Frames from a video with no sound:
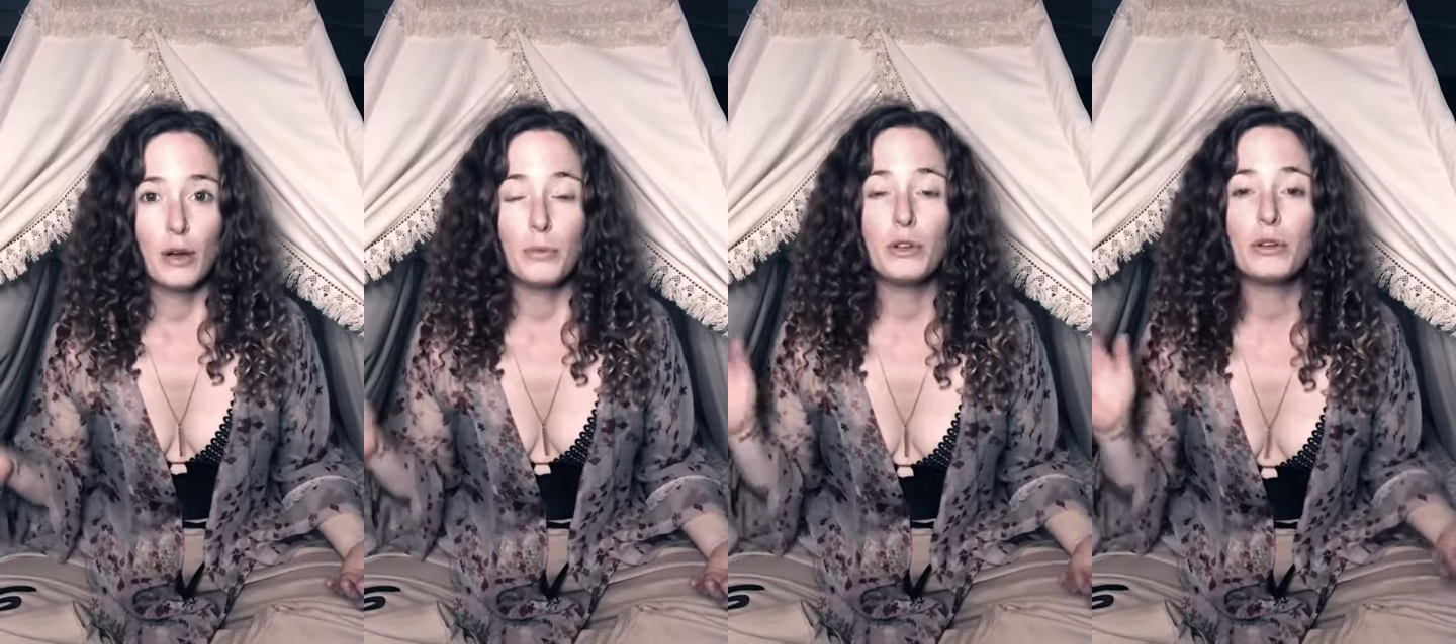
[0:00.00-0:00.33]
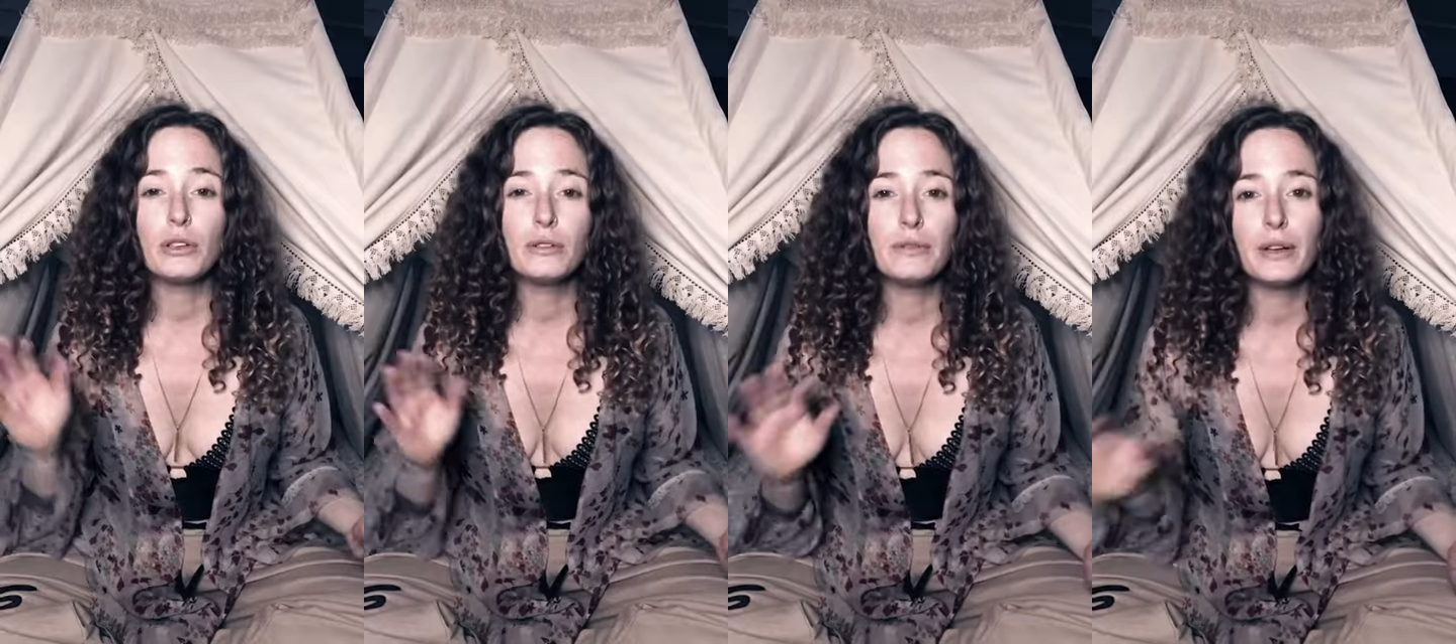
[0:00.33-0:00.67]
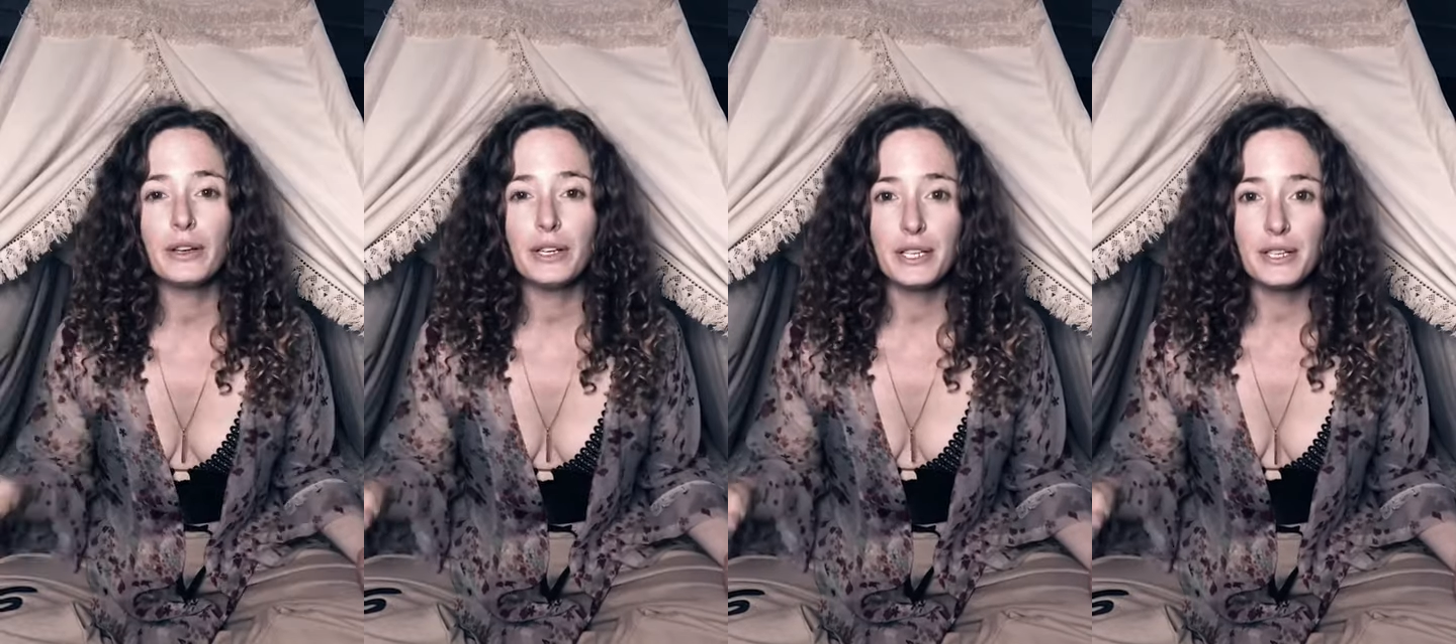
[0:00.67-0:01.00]
But you can
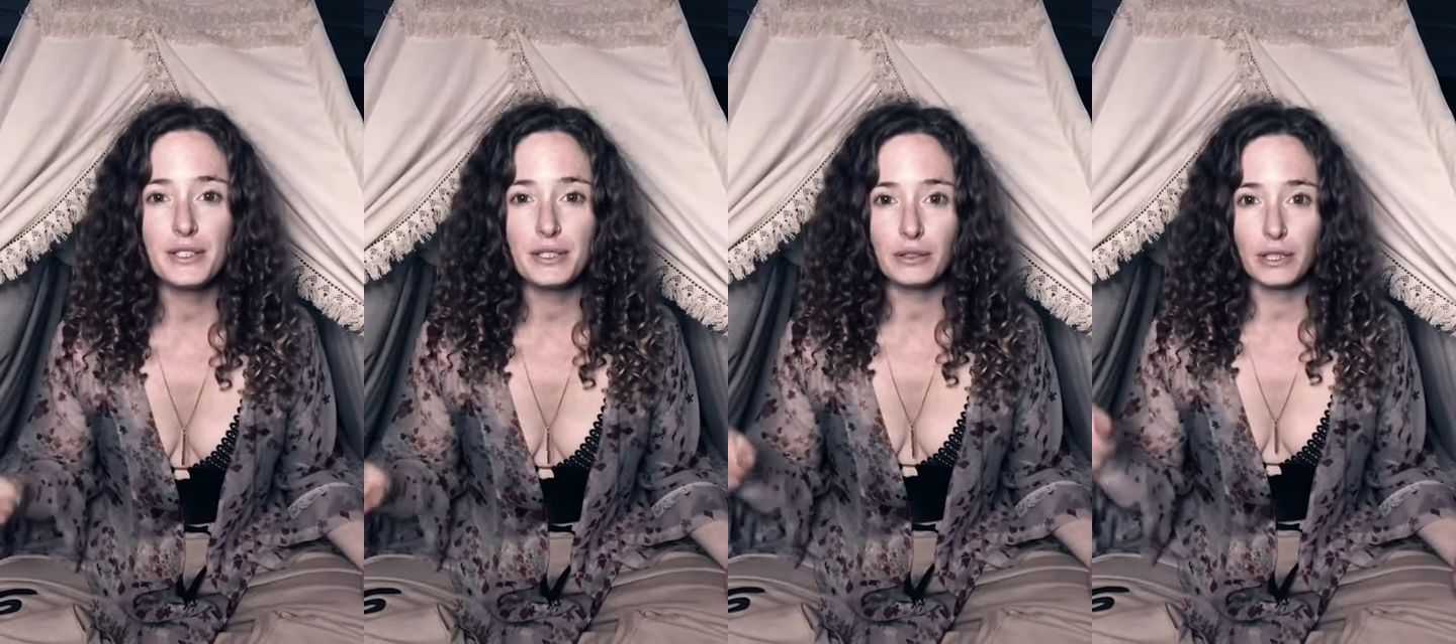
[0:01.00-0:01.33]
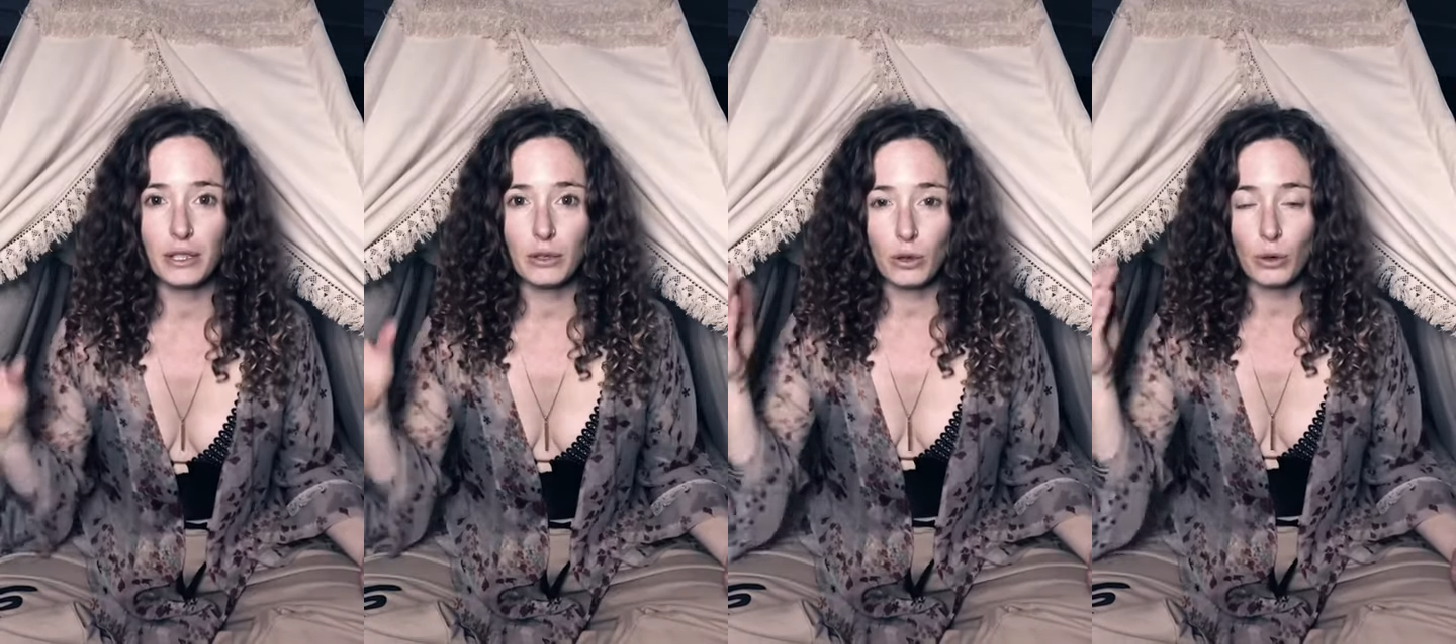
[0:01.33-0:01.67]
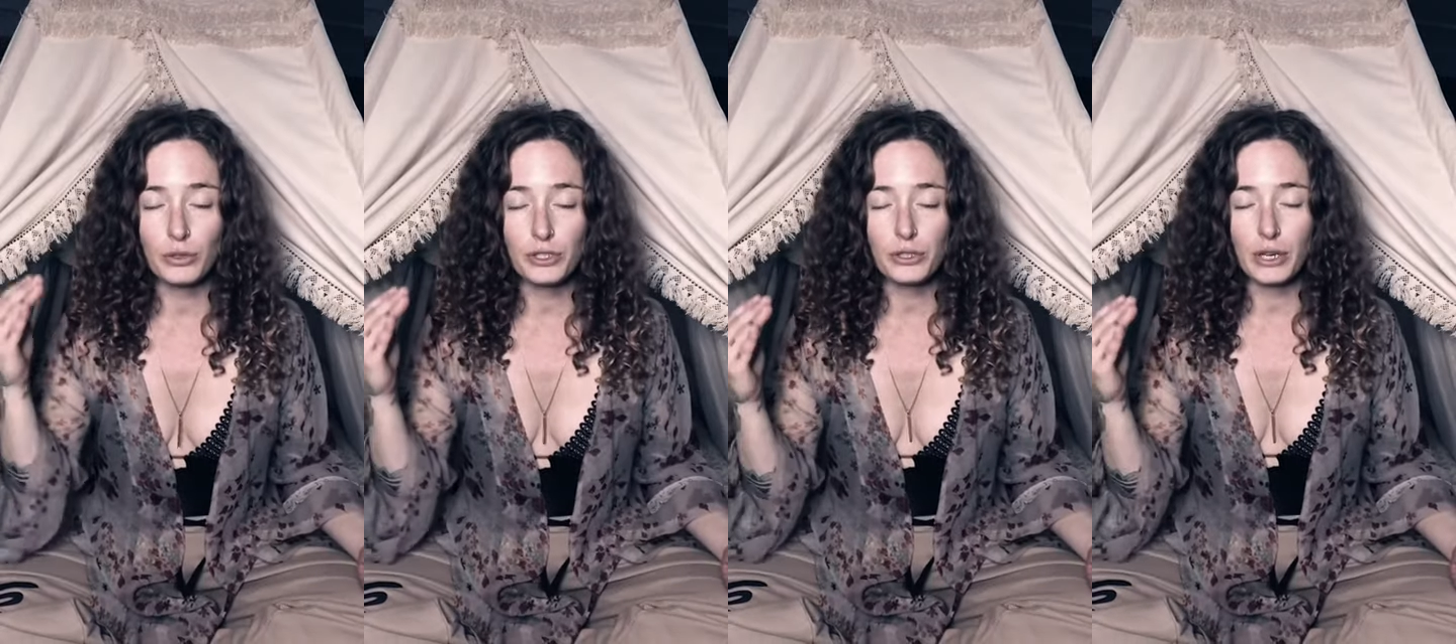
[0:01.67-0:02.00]
very easily
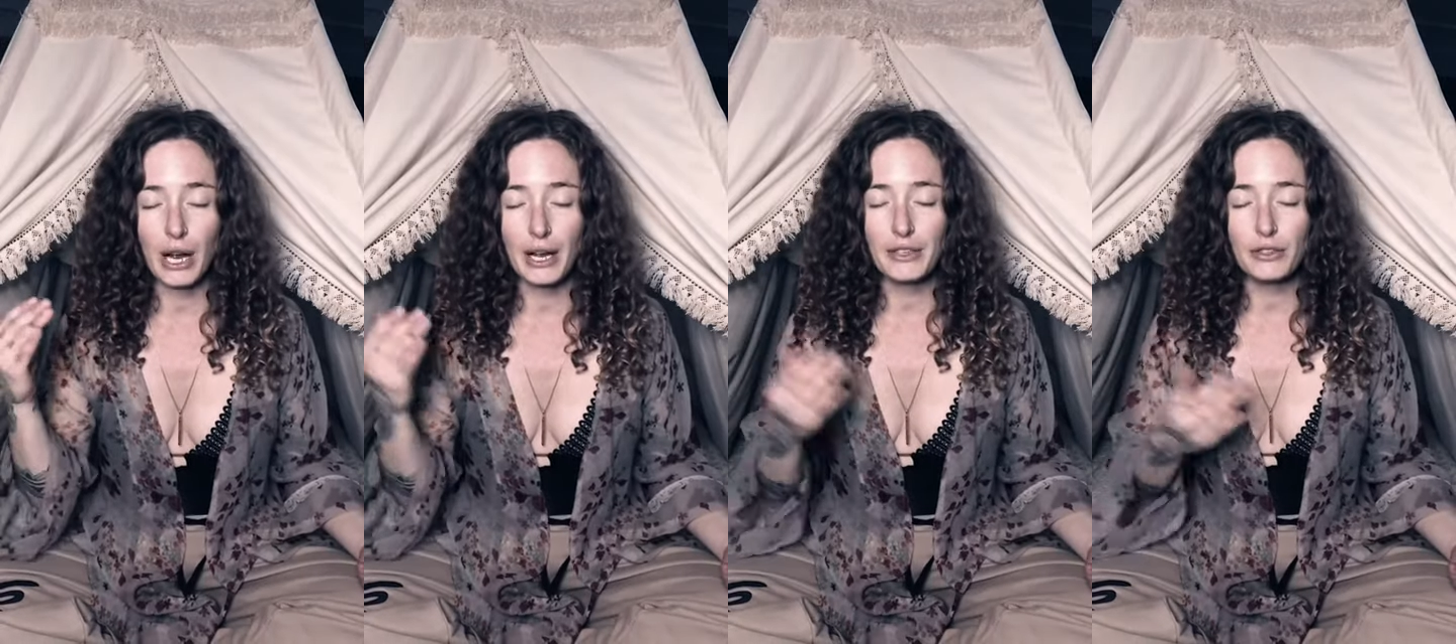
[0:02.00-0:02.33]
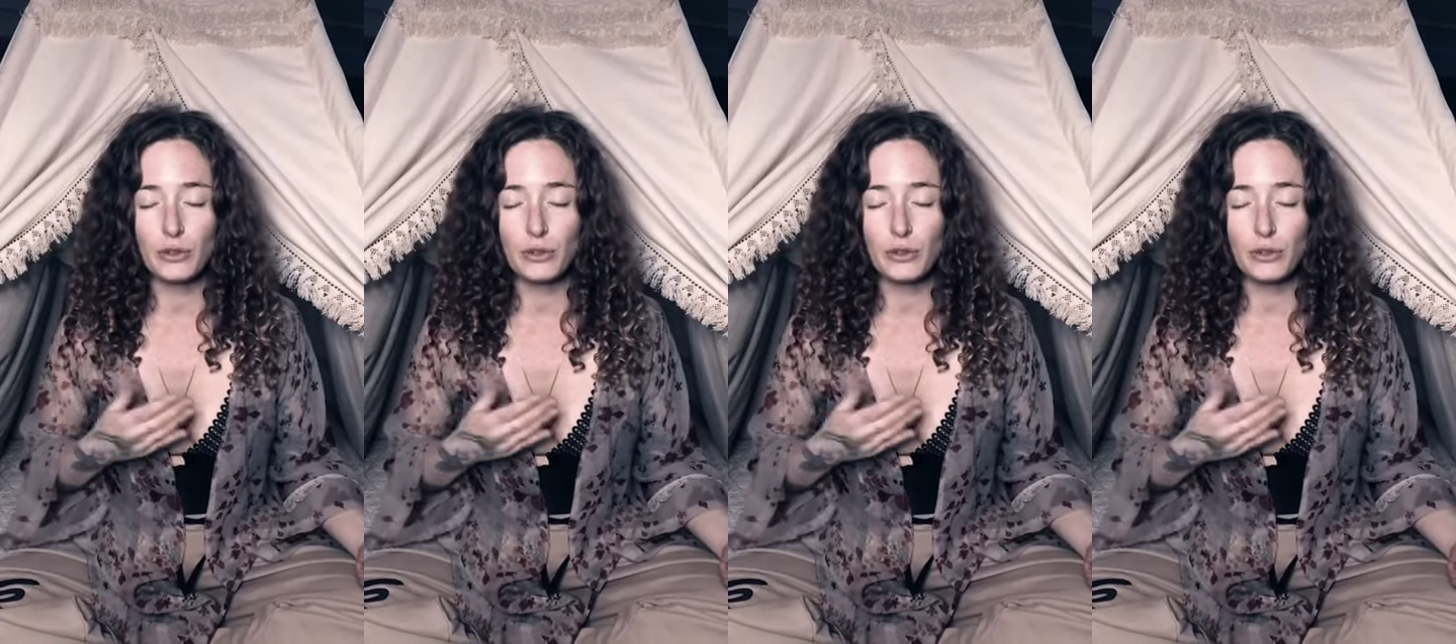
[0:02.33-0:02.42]
close your eyes,